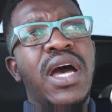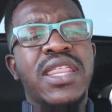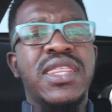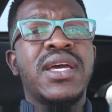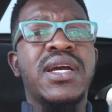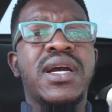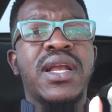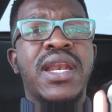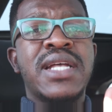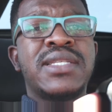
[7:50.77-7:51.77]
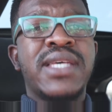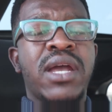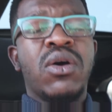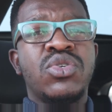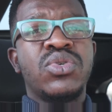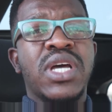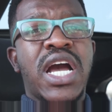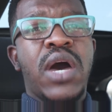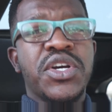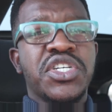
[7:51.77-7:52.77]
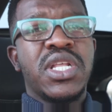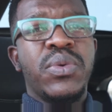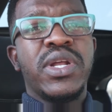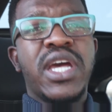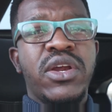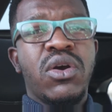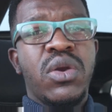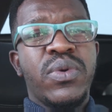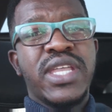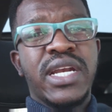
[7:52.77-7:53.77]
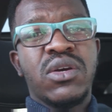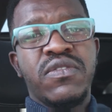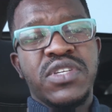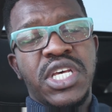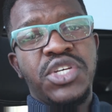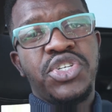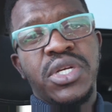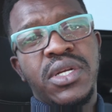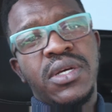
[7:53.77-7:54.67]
I think let's head on to the car wash and then we'll carry on with that conversation.